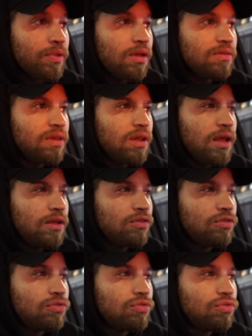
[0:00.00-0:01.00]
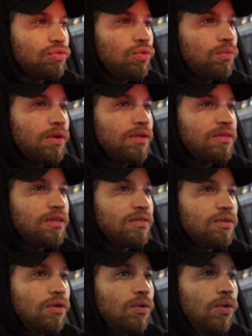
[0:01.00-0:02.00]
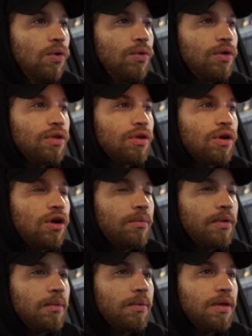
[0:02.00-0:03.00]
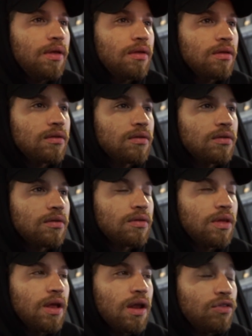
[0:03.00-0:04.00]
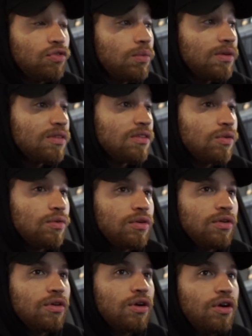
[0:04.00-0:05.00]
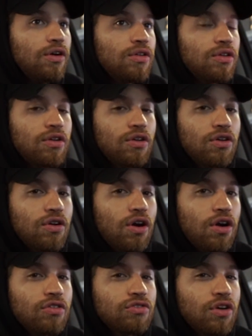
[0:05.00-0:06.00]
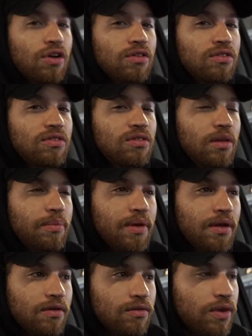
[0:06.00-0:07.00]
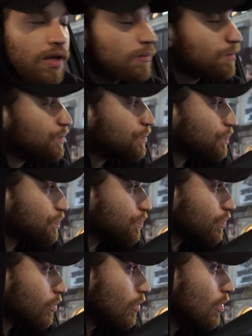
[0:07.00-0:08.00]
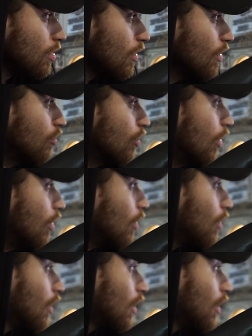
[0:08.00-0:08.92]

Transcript: say, like 2 months into owning the car, maybe. Yeah, like 2 months into owning the car started slipping, right? So